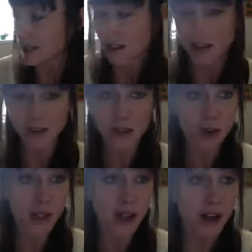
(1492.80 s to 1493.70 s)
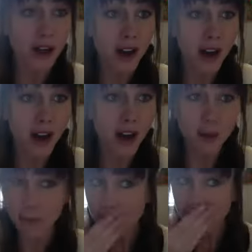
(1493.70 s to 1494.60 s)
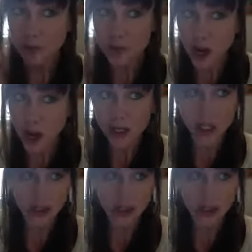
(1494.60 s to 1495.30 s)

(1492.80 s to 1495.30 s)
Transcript: in the diffuser. Drop in your